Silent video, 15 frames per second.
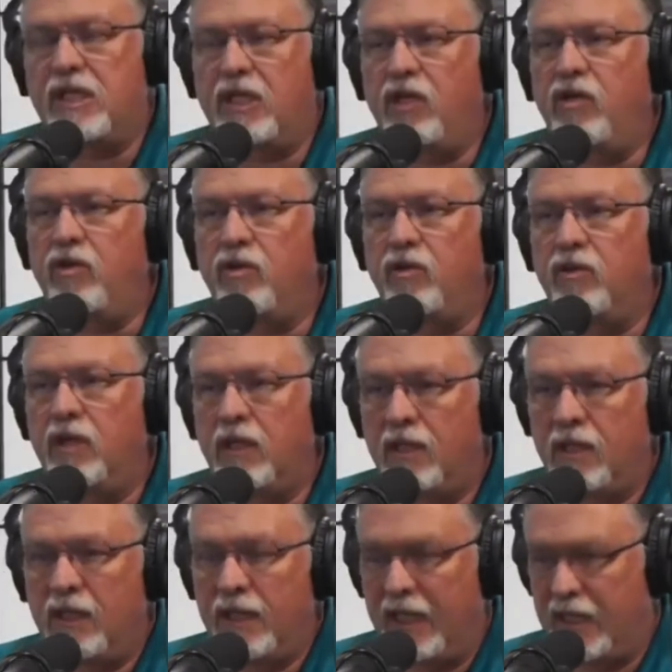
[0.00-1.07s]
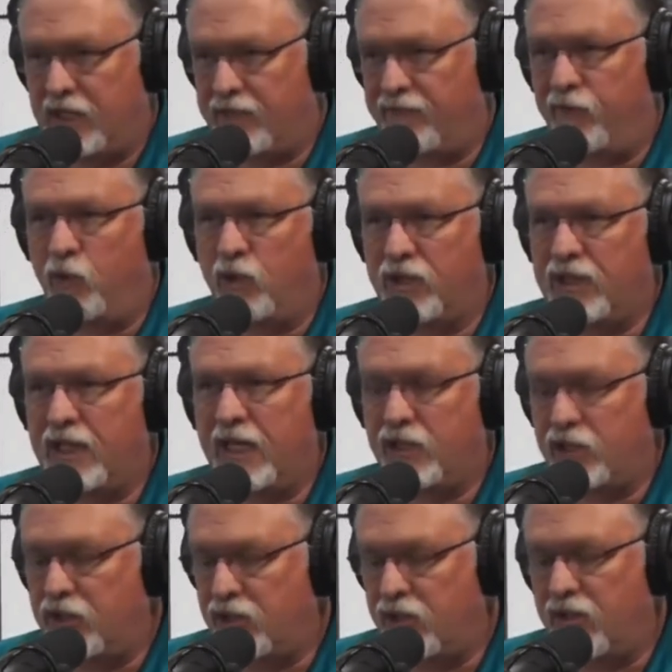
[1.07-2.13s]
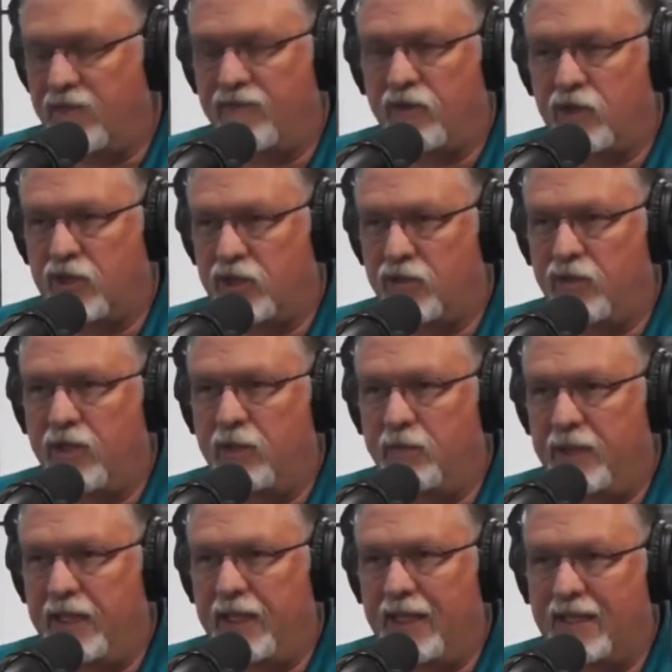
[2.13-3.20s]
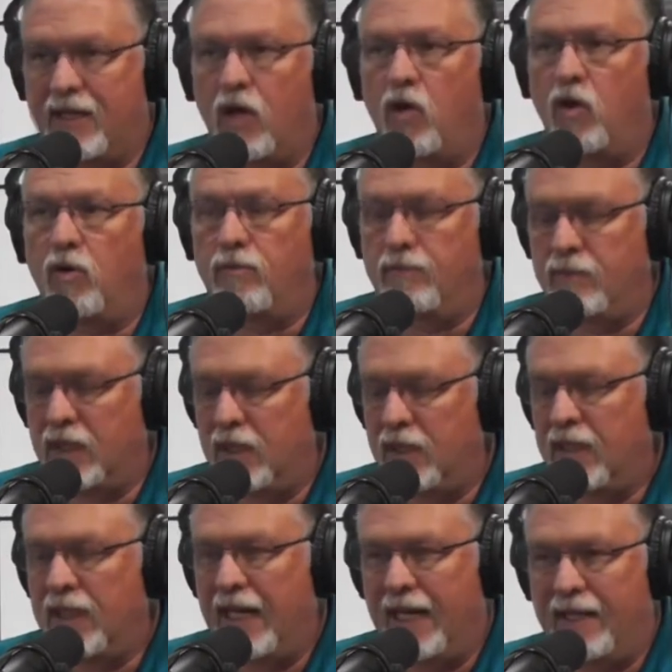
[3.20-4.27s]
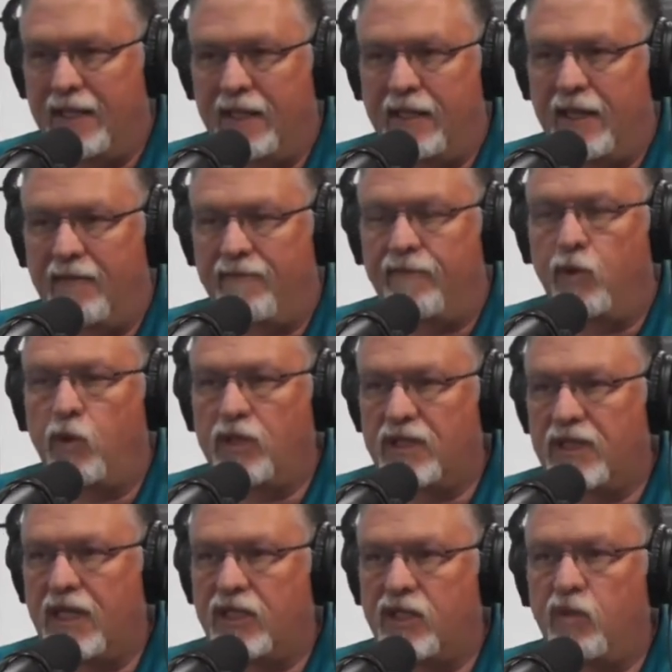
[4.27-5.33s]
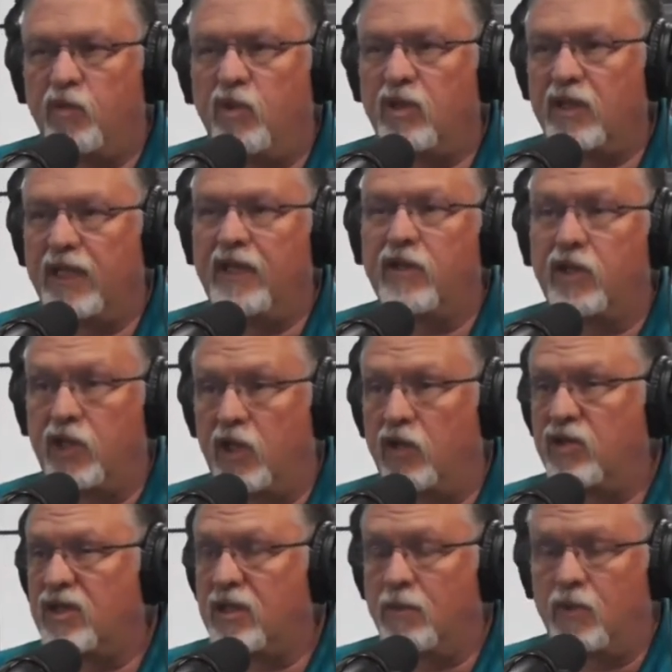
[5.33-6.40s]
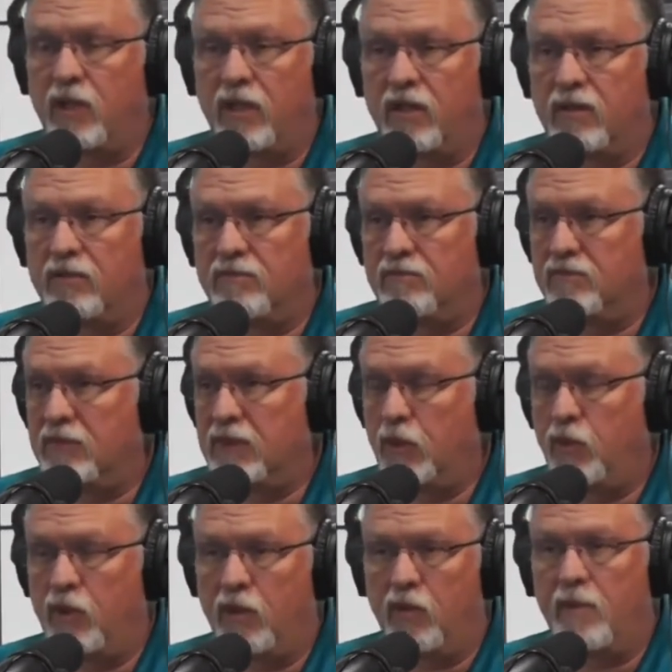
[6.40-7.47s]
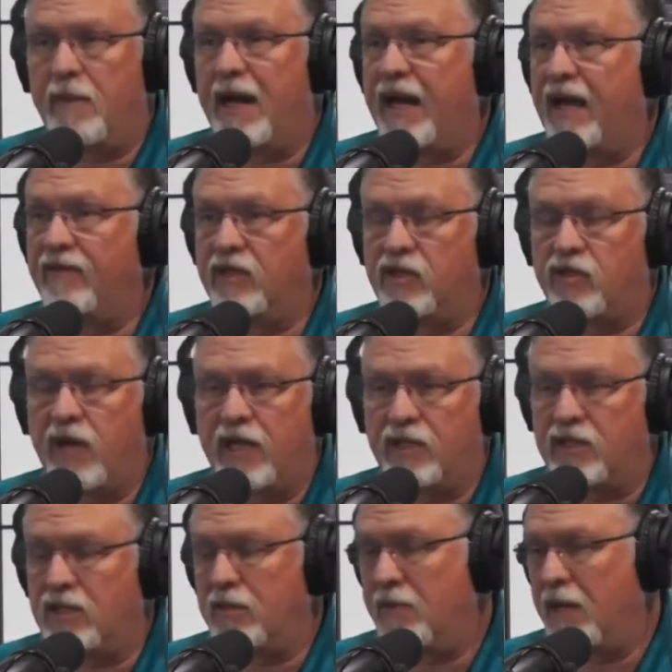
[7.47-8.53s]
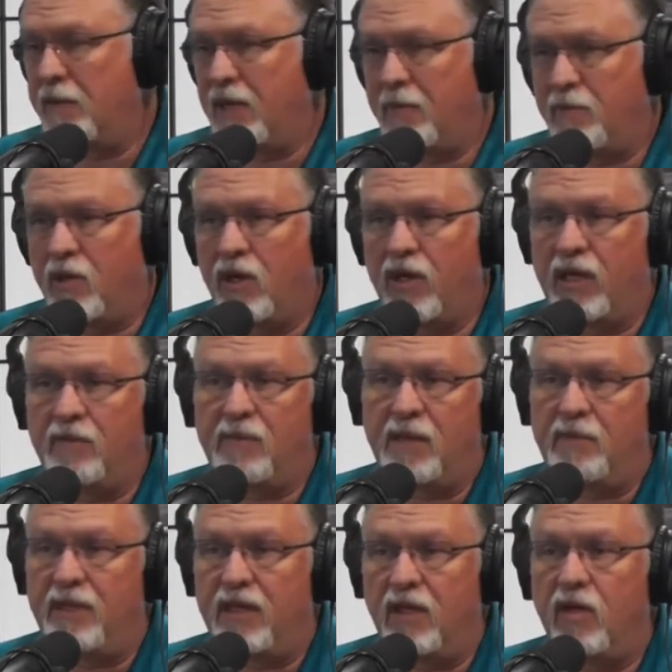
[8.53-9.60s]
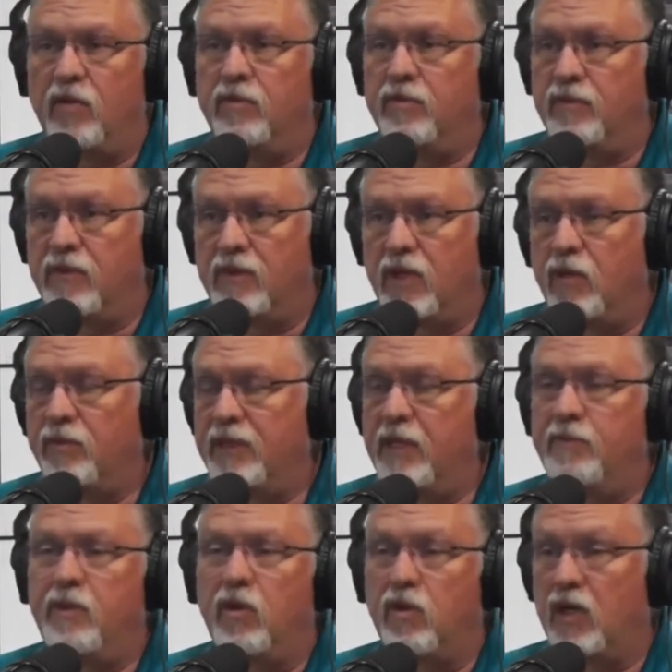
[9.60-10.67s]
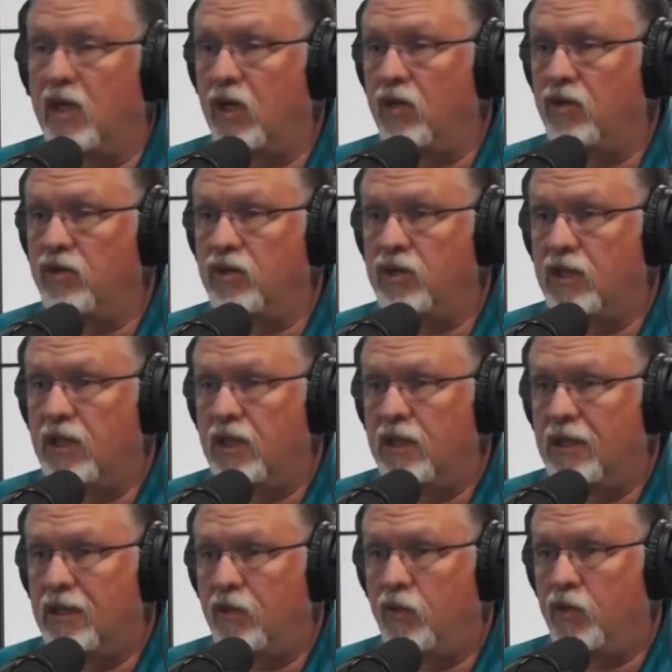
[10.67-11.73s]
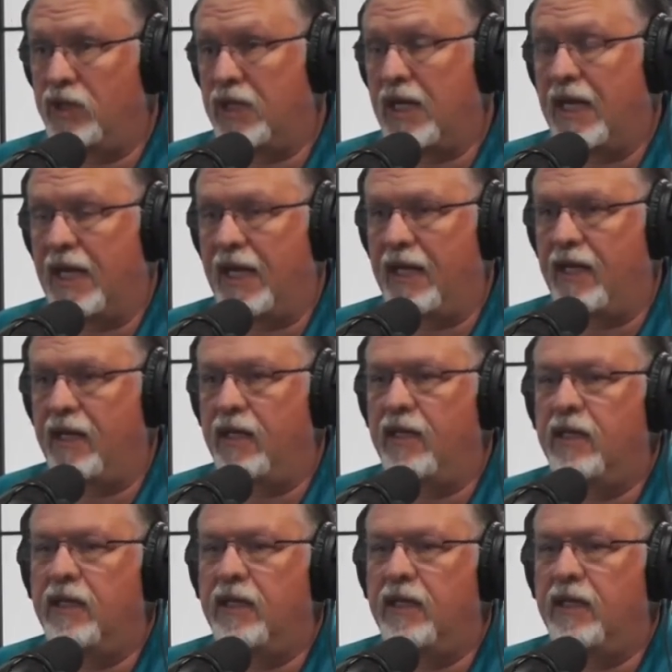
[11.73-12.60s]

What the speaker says: you, it's 4 sessions, so the first 3 will be at the home, and then that 4th session will either go somewhere where we might have distractions. It may be a park, it may be a Home Depot or Lowe's, which I like.